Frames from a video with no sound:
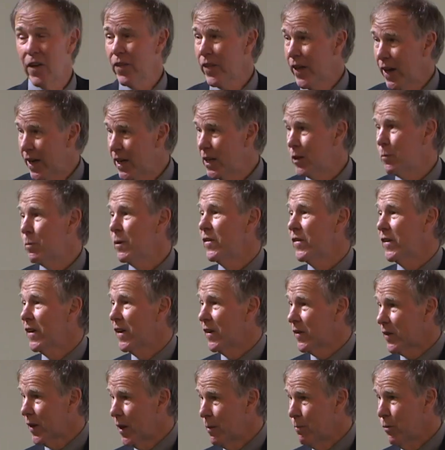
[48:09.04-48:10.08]
on the
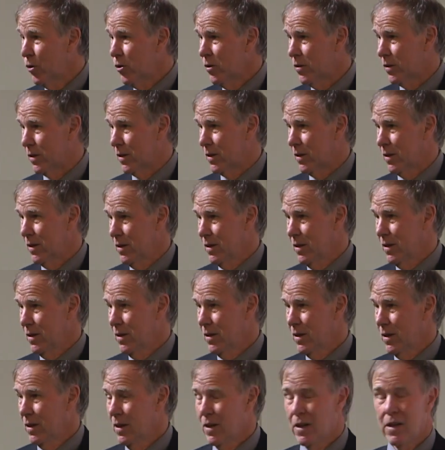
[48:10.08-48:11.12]
HPCSA board.
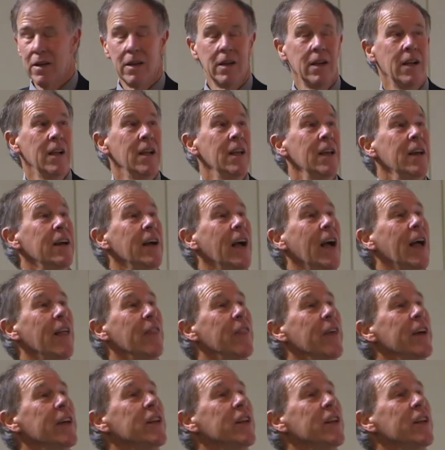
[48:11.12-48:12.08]
And